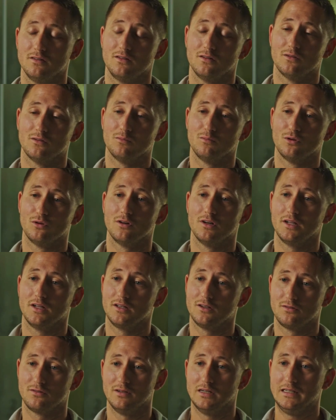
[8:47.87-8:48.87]
the onboarding
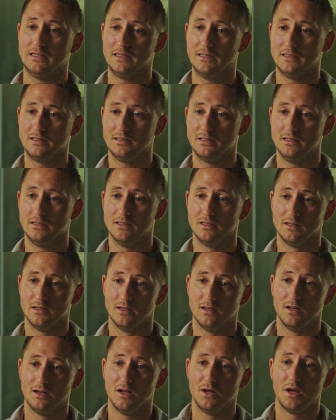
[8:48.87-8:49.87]
is really easy.
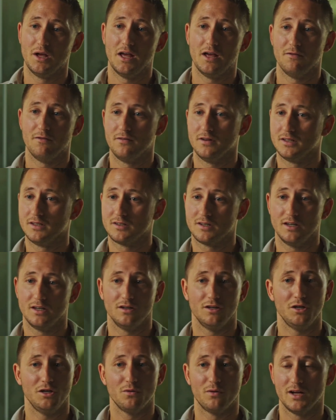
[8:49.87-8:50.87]
If it's in
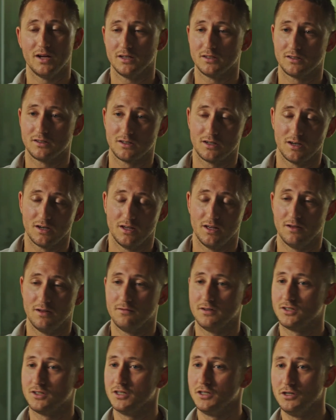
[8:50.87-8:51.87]
the US, if
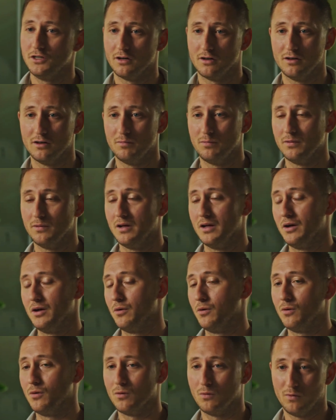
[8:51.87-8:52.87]
it's in Europe,
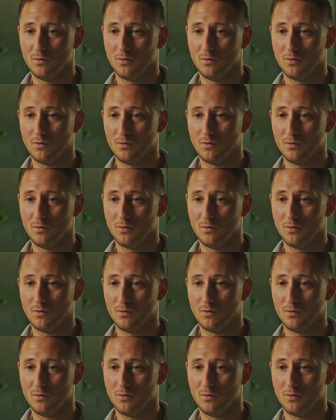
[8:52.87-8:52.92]
or